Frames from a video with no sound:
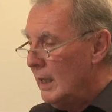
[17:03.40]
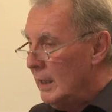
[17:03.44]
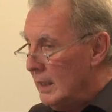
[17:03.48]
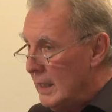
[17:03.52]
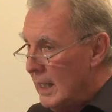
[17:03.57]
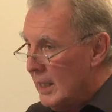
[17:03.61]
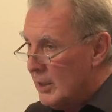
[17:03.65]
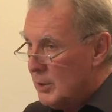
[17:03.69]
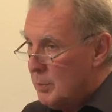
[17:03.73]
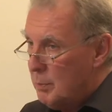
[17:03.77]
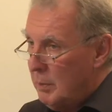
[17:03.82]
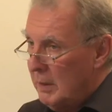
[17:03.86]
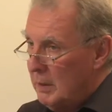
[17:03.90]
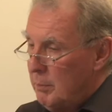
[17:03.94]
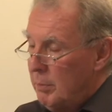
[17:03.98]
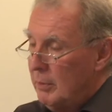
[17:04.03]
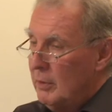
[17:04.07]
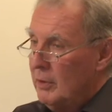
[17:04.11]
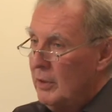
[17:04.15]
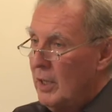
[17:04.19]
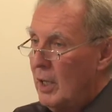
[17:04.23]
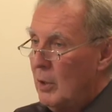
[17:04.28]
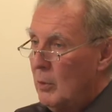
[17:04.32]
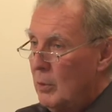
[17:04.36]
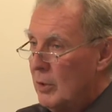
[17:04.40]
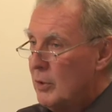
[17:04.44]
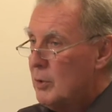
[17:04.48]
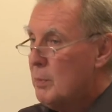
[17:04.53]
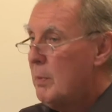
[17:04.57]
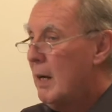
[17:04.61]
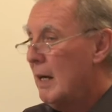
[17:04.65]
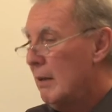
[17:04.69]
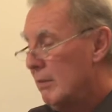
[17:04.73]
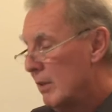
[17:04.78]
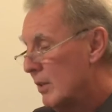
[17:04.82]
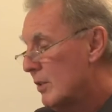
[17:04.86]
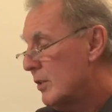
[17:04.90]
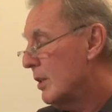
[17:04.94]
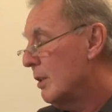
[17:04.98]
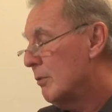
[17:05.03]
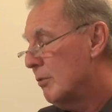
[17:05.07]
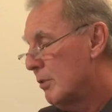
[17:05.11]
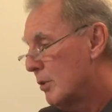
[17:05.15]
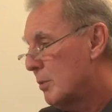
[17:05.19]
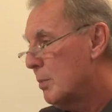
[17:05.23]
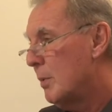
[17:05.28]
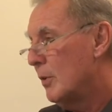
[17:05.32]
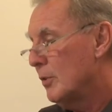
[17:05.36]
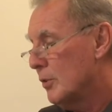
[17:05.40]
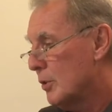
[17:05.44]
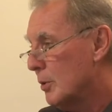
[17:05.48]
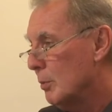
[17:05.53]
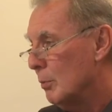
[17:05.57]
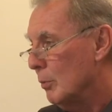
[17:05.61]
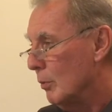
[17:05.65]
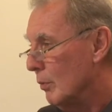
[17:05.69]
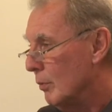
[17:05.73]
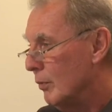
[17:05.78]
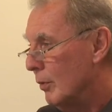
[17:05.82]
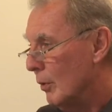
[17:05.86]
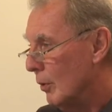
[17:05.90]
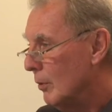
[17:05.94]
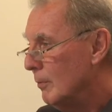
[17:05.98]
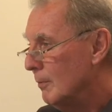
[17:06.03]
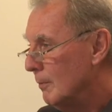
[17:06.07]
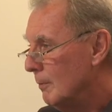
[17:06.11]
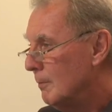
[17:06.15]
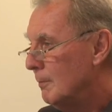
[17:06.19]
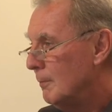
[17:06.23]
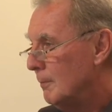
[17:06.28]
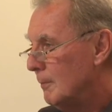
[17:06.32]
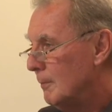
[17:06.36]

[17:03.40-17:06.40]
Yes, safely. People know, yeah, which barriers they're responsible for. Yeah,